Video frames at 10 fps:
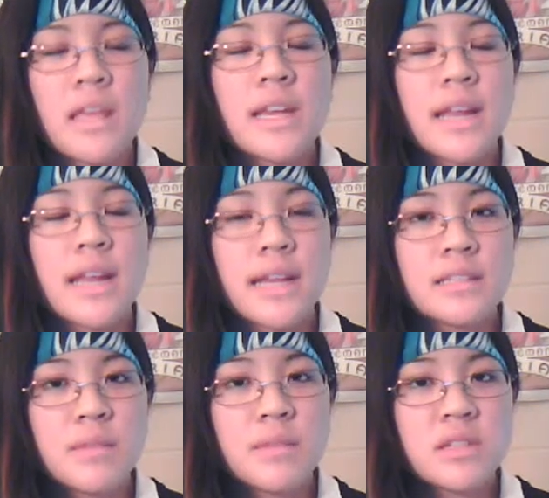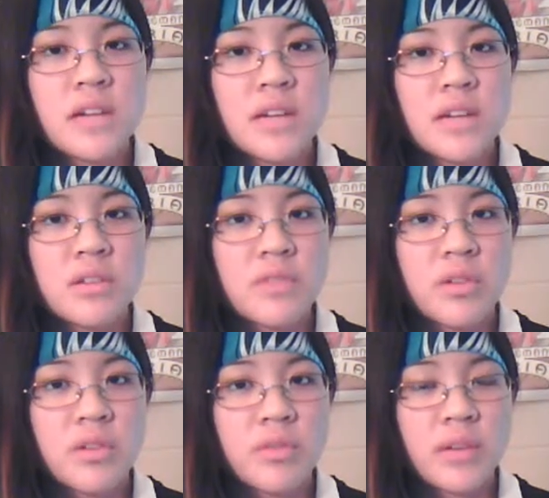Next semester, I don't even know
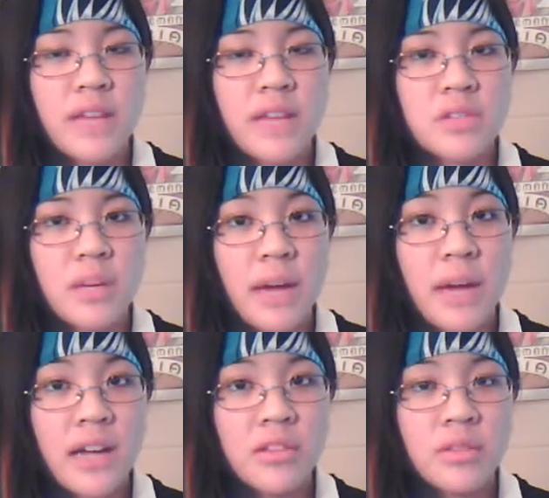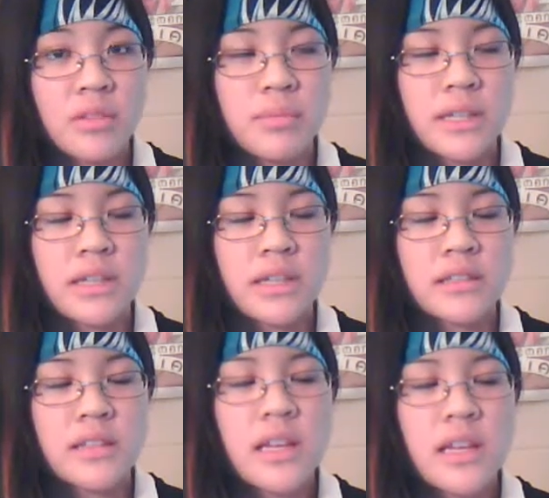if I'm going to have a job either
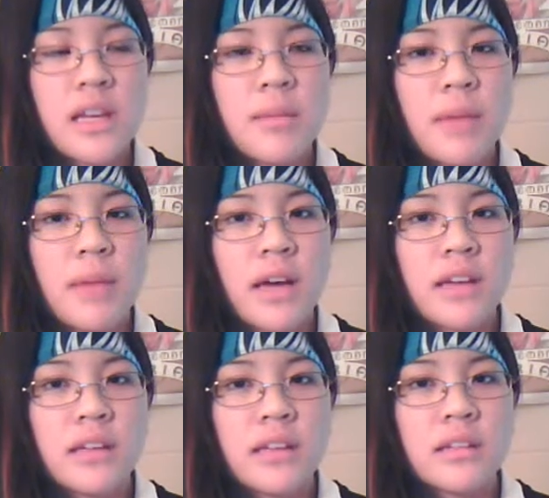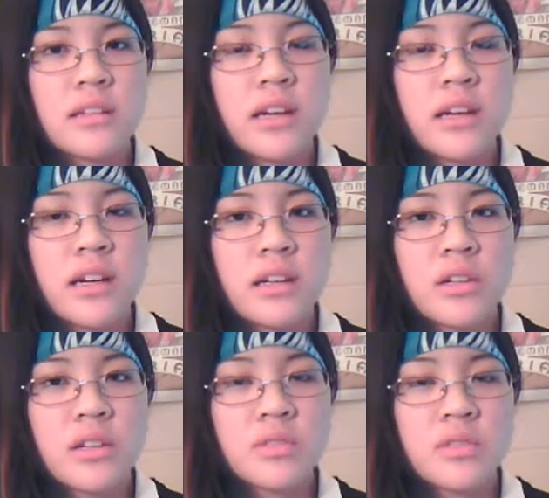because my
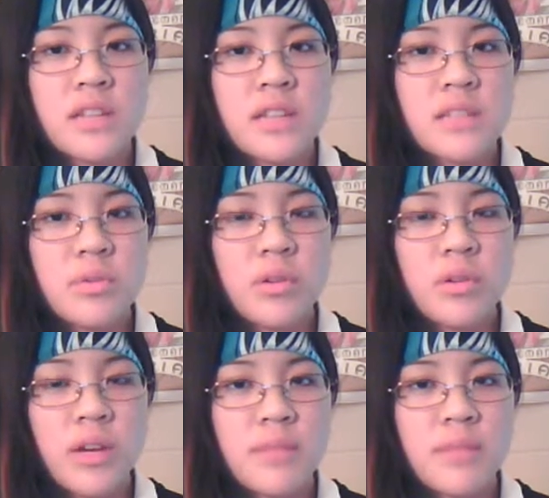cultural studies program,